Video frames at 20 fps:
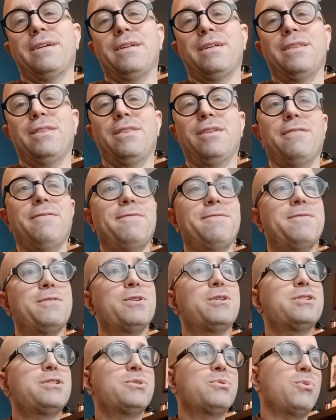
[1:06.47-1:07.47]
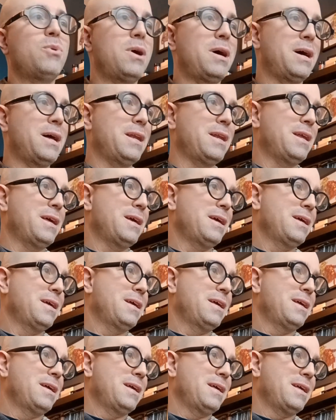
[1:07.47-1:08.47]
The first one
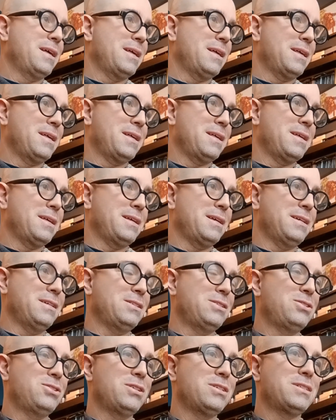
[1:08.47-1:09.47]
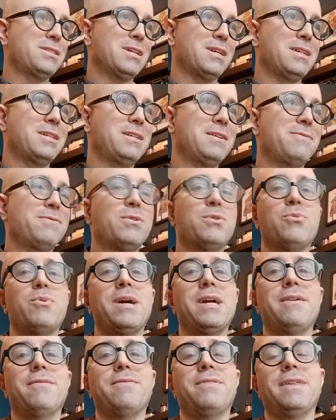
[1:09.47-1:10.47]
is just a different way
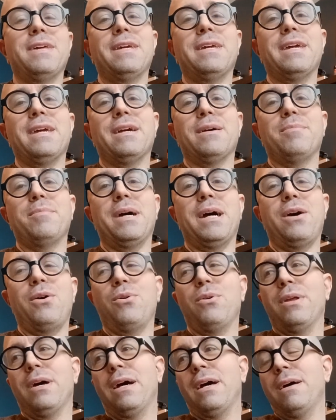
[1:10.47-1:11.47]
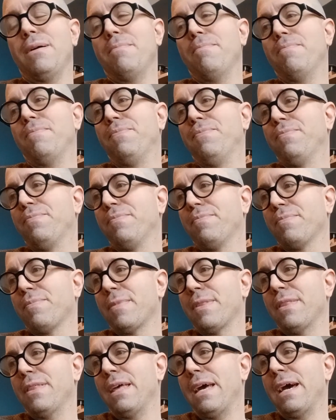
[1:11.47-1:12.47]
of thinking about
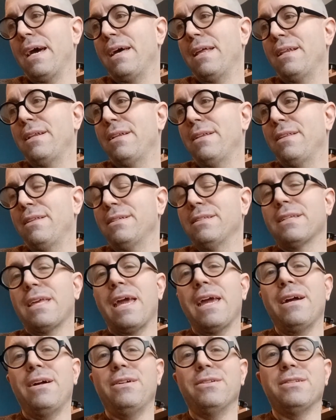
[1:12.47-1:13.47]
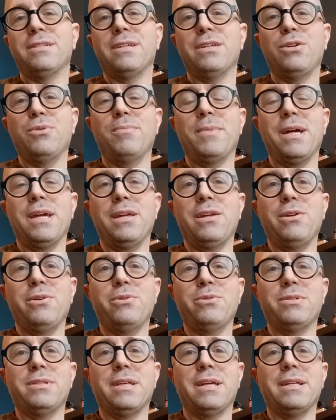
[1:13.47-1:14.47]
the scales that you might
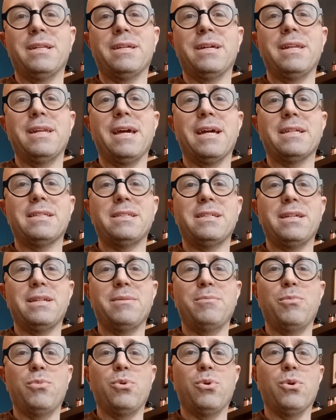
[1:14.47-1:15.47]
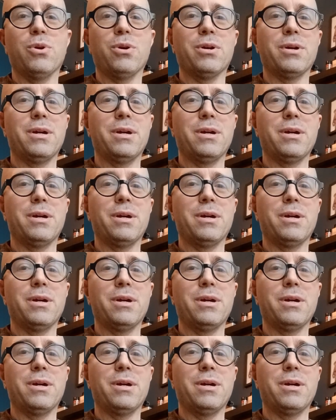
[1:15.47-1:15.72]
use that connects it more